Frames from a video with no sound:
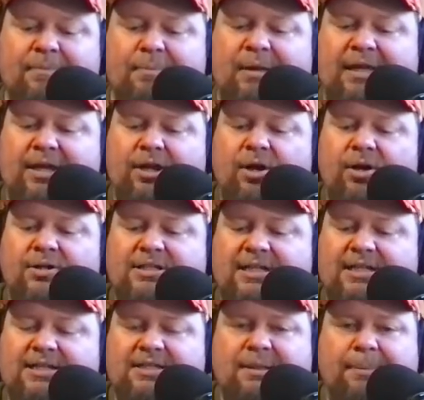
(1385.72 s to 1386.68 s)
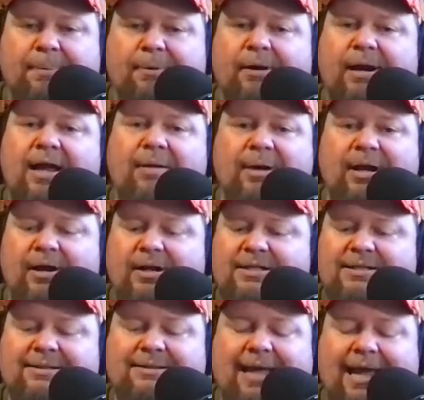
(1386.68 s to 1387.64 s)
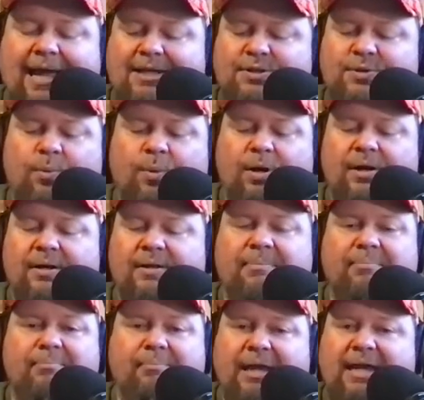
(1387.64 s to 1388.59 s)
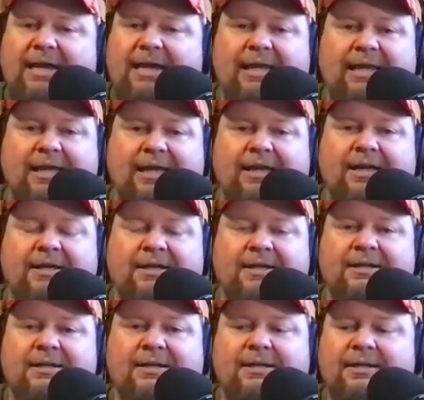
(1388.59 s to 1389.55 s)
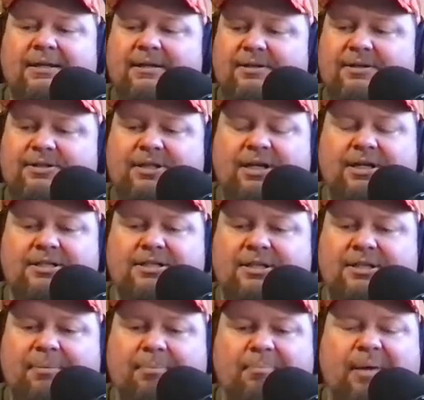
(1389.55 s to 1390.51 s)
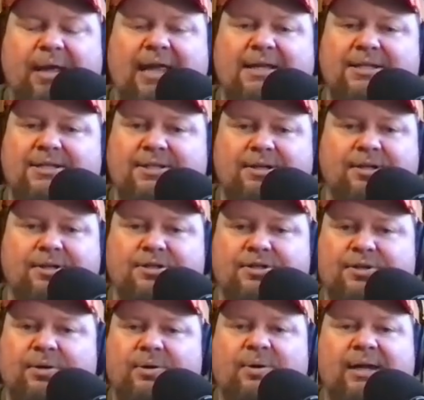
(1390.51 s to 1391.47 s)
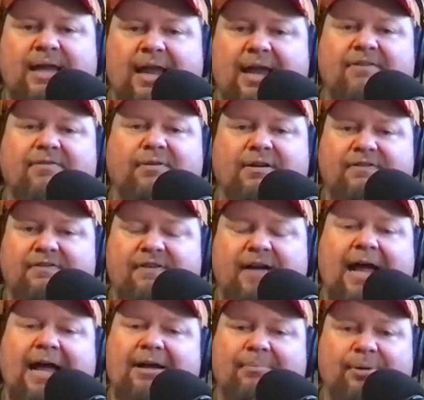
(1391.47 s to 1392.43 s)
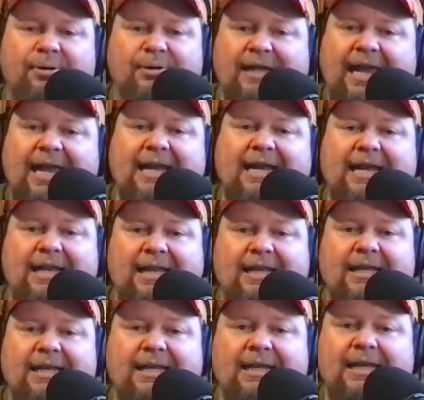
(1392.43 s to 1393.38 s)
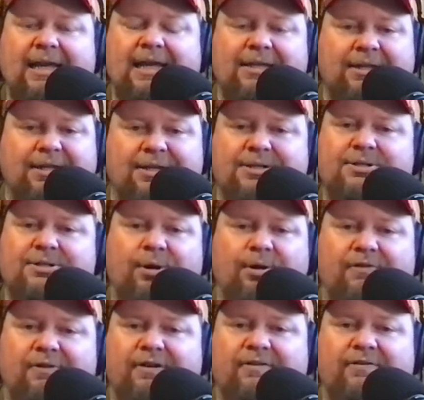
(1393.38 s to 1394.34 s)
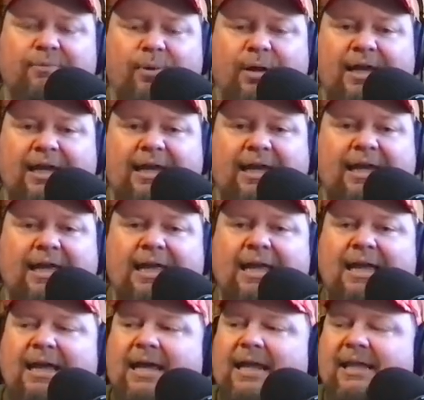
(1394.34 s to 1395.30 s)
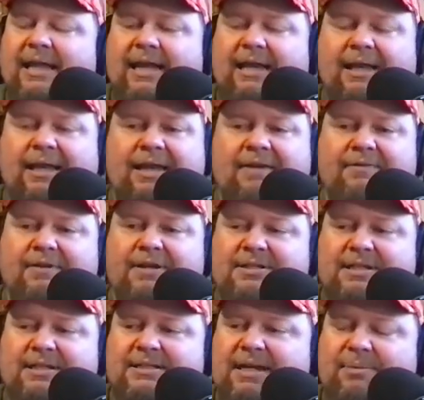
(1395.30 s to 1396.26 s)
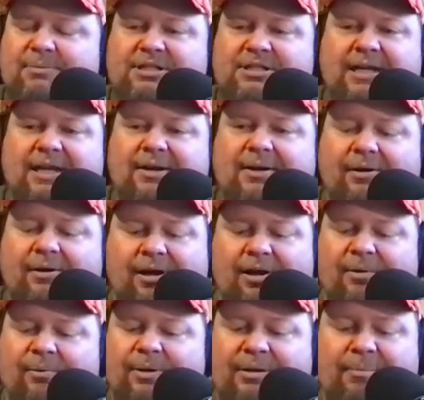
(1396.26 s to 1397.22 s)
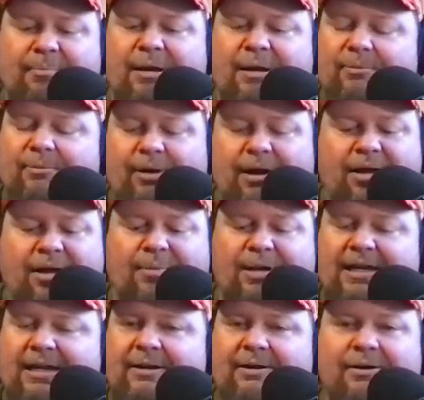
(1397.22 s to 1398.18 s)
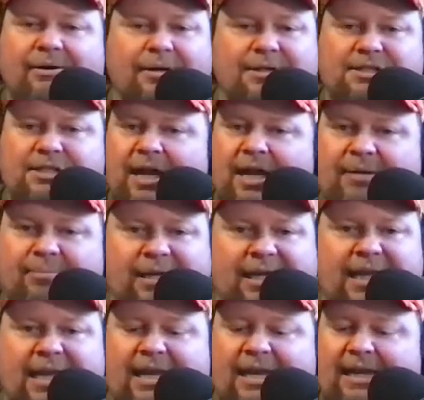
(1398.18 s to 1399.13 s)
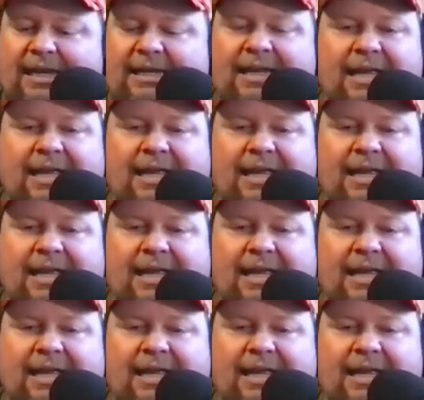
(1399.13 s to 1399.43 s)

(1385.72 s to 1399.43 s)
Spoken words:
Because it's the primaries. That's where the media does their best to destroy every viable candidate in the conservative wing. And they leave us, as I was saying earlier, with a Mitt Romney or a John McCain.